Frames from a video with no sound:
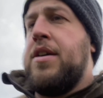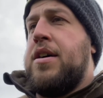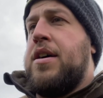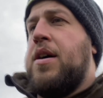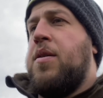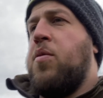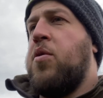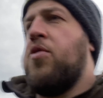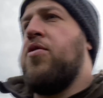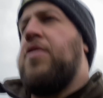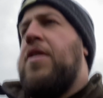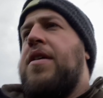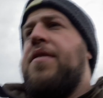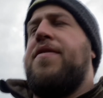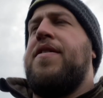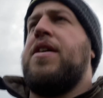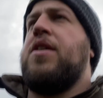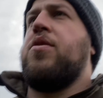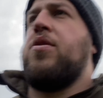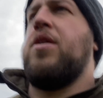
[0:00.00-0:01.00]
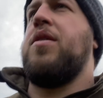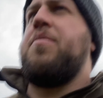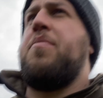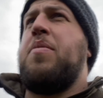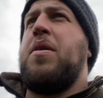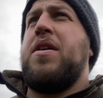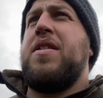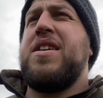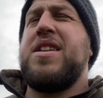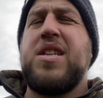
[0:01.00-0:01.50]
I'm wandering around a field,
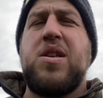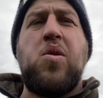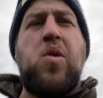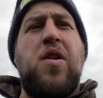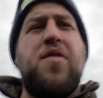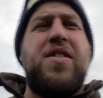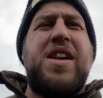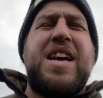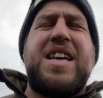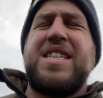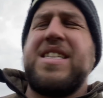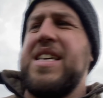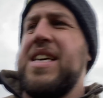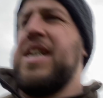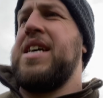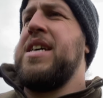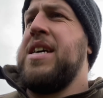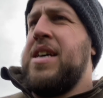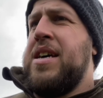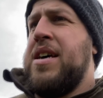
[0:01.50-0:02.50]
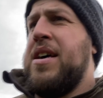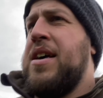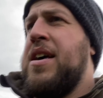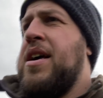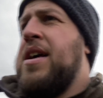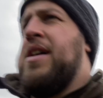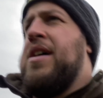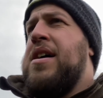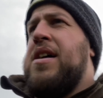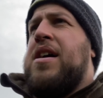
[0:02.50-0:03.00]
but this is quite relaxing.
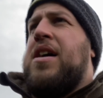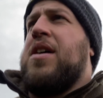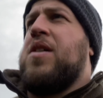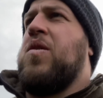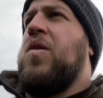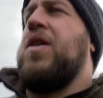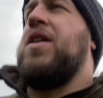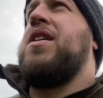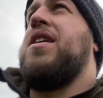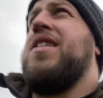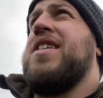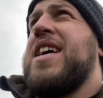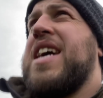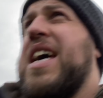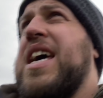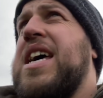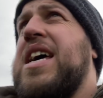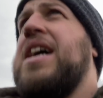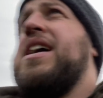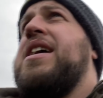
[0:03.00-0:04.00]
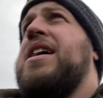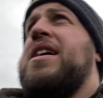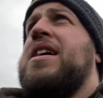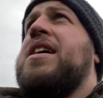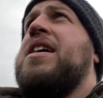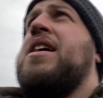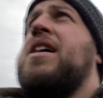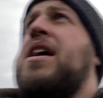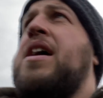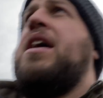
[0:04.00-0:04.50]
I quite like.
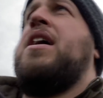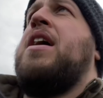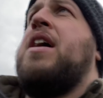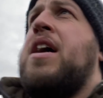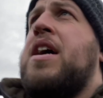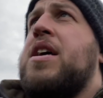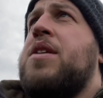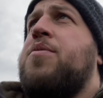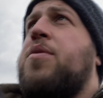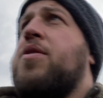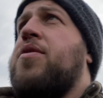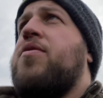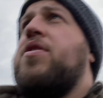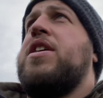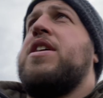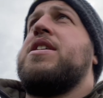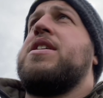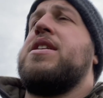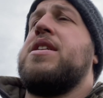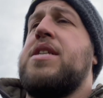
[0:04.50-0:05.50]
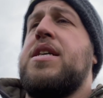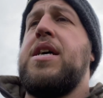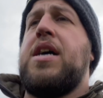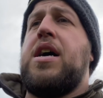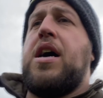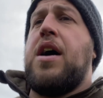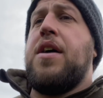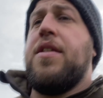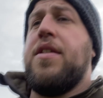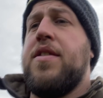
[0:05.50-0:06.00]
It's one of the reasons,
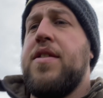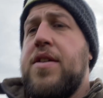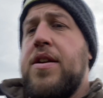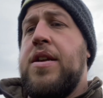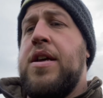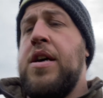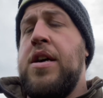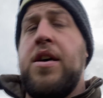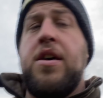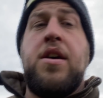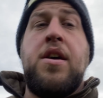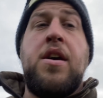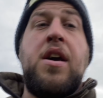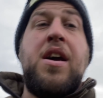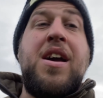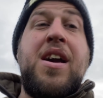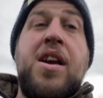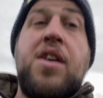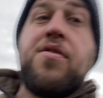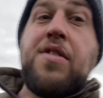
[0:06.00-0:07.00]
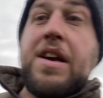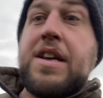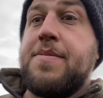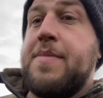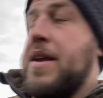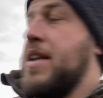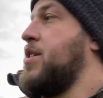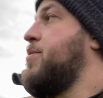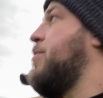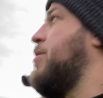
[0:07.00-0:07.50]
other than grass
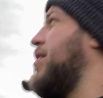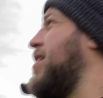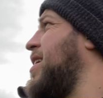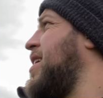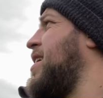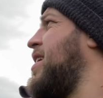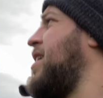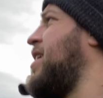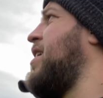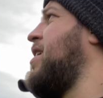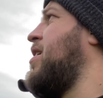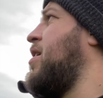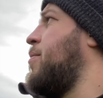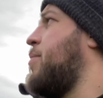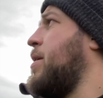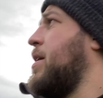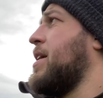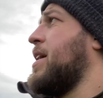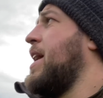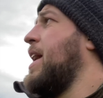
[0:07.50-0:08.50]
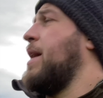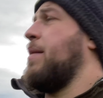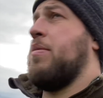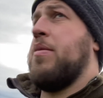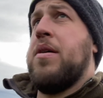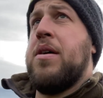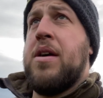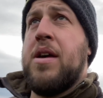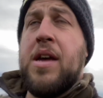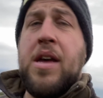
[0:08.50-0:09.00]
management, I'll be able to keep
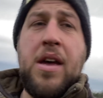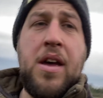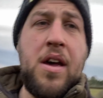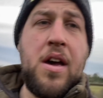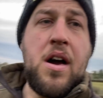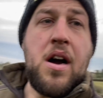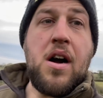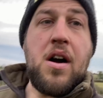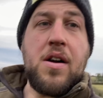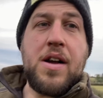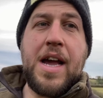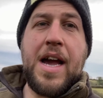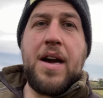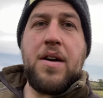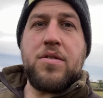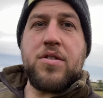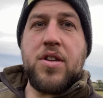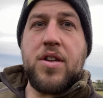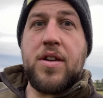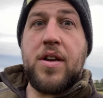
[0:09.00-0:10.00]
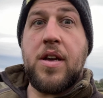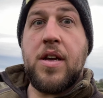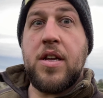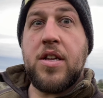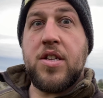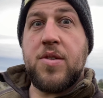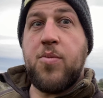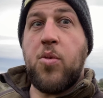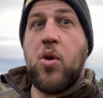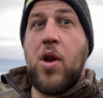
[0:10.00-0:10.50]
our cows on a
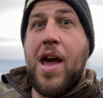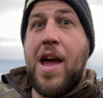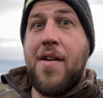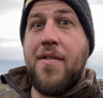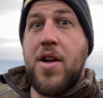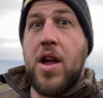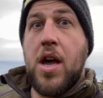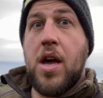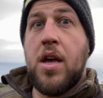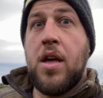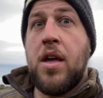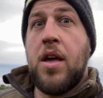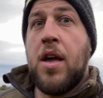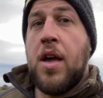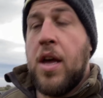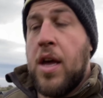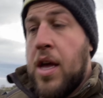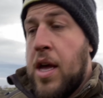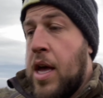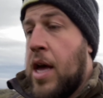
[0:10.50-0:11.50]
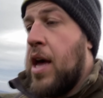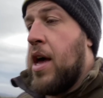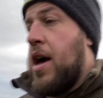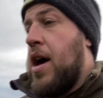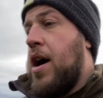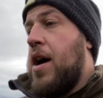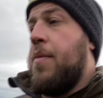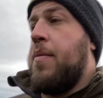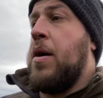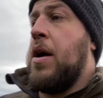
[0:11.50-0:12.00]
small area.
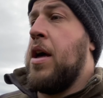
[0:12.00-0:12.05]
I